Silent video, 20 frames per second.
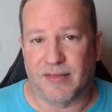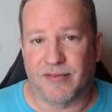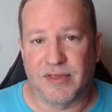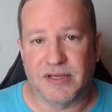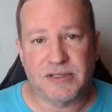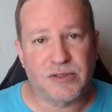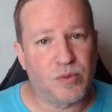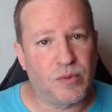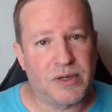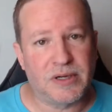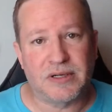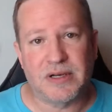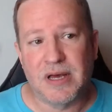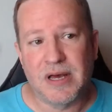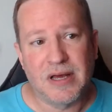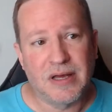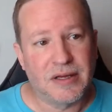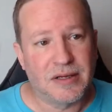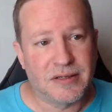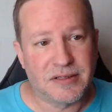And this one
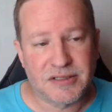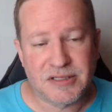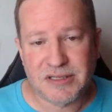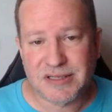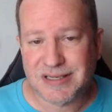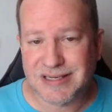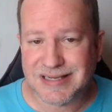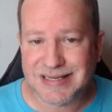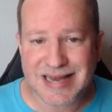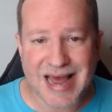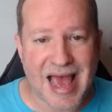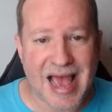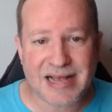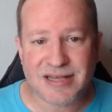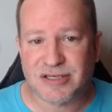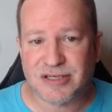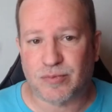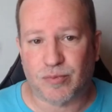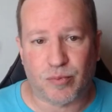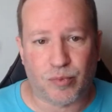
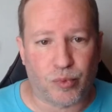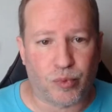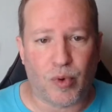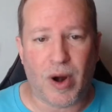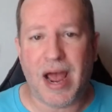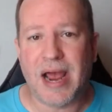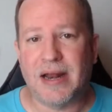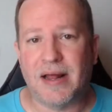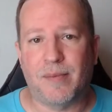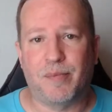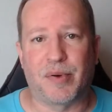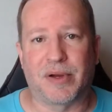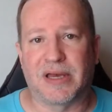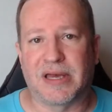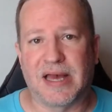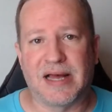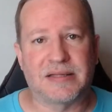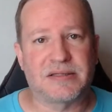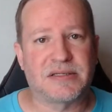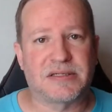stacks right up
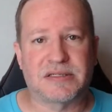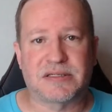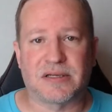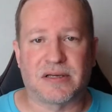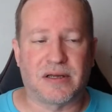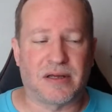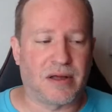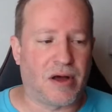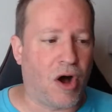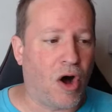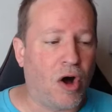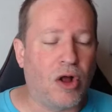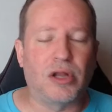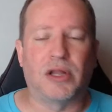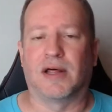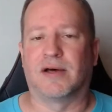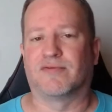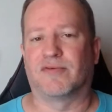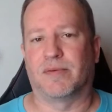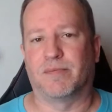against
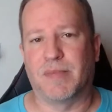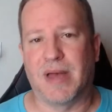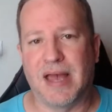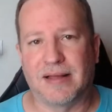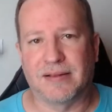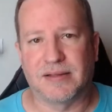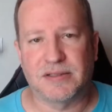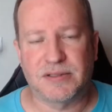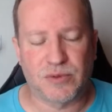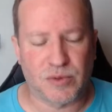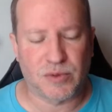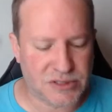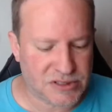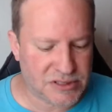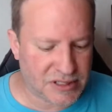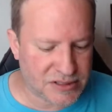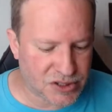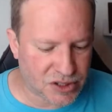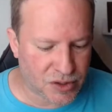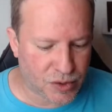all of them, man. This was
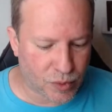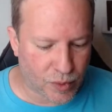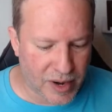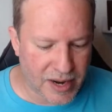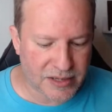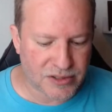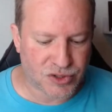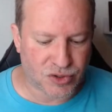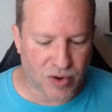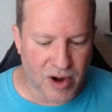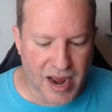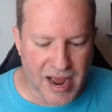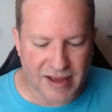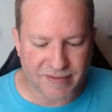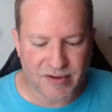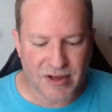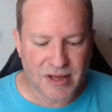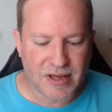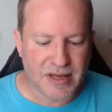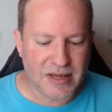such a great drive.